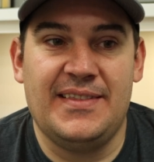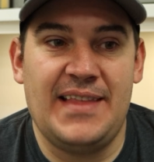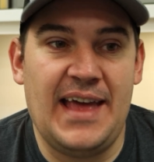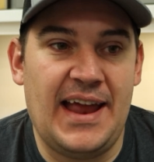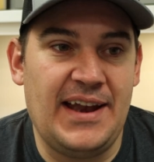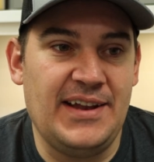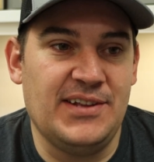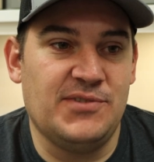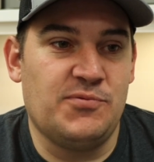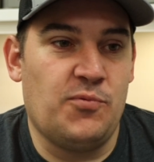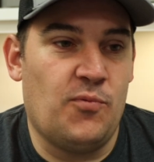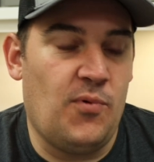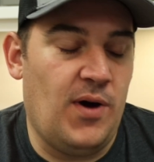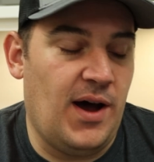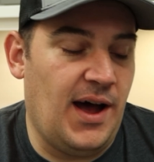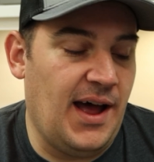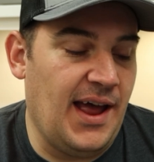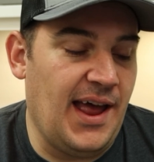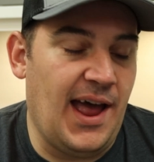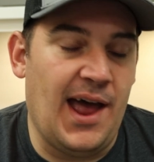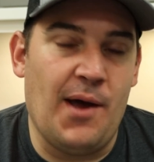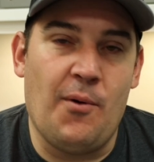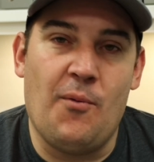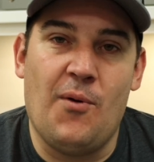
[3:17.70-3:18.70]
that is
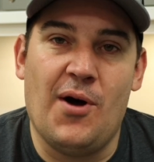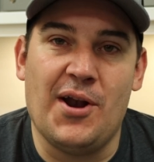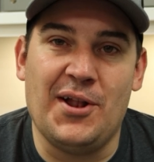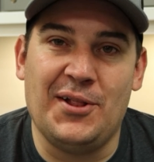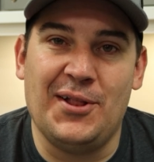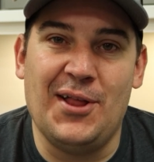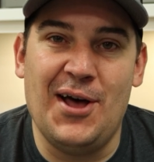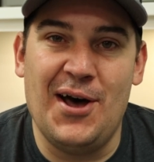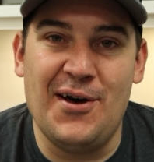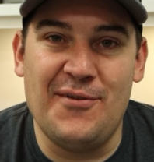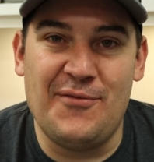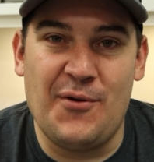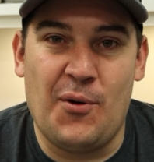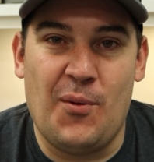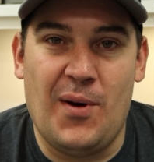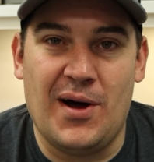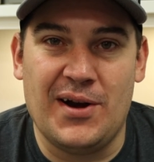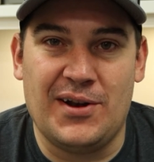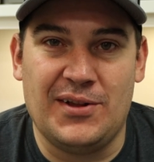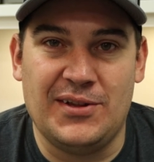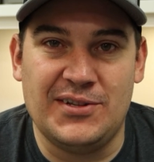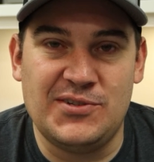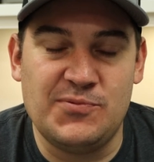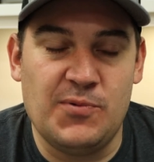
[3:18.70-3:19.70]
why I want to love a
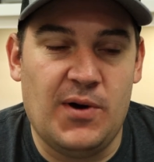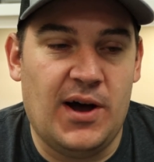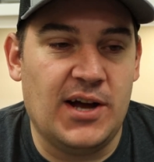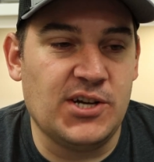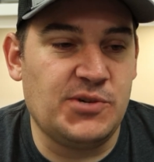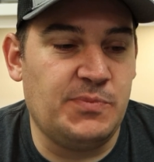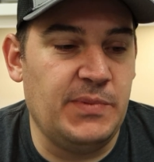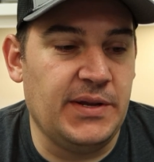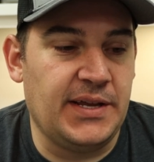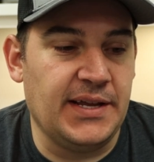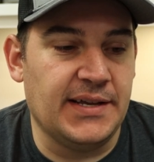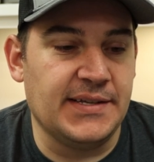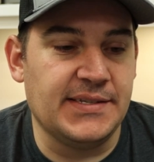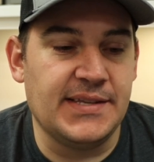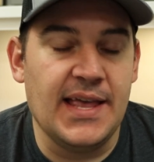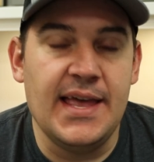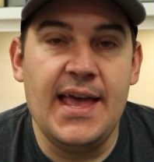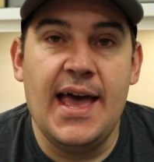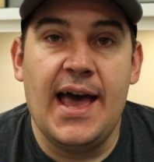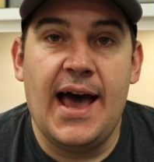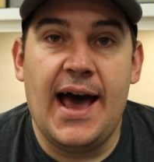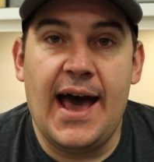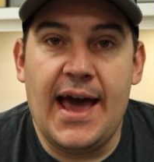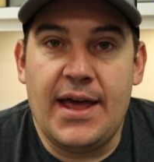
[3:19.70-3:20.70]
waterless wash, because
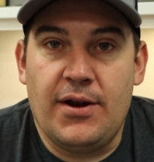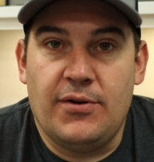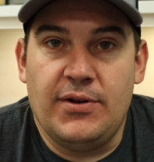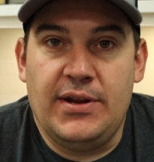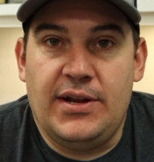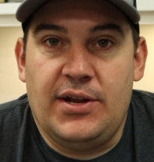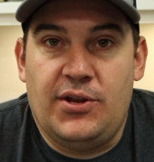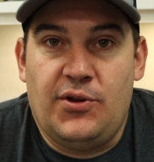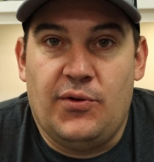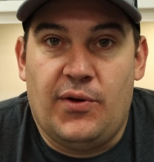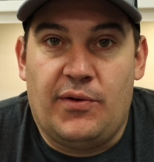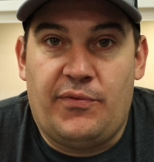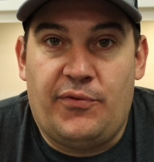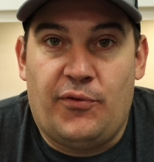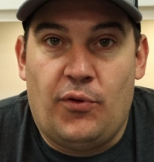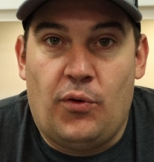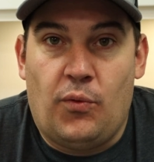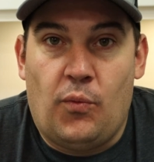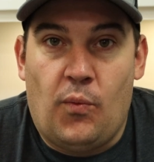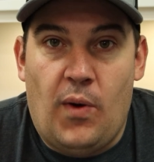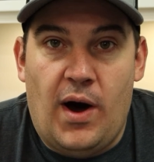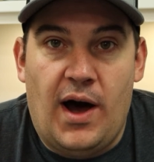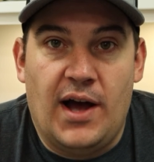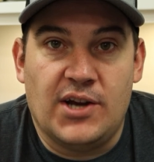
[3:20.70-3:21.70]
I don't need to do a
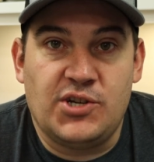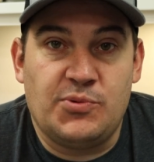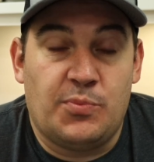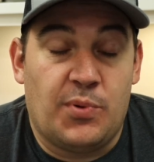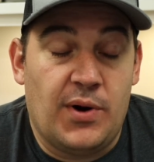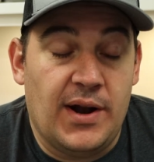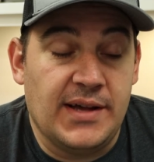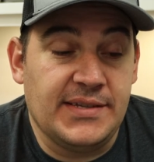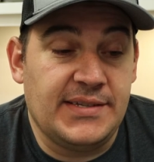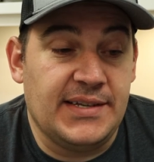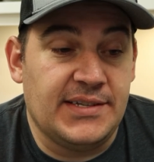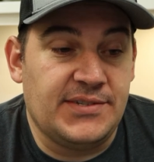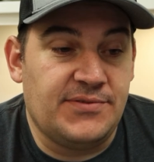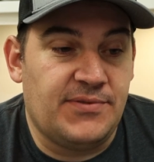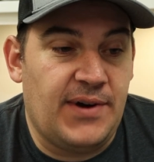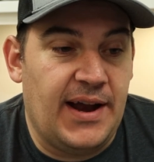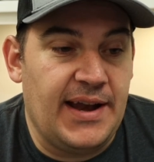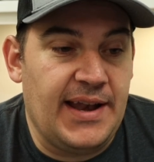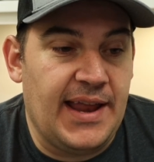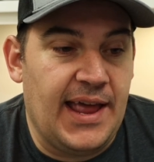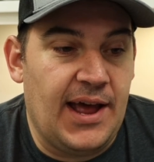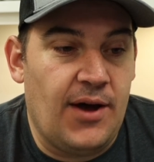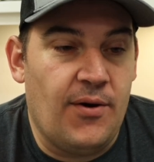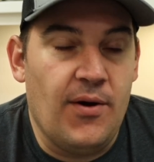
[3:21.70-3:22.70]
full wash process
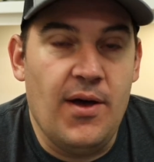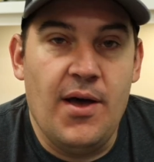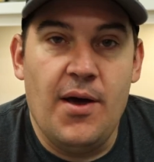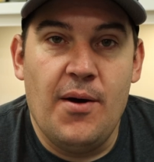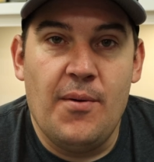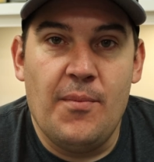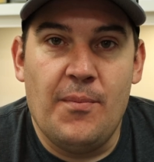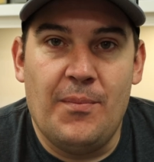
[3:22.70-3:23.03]
right now,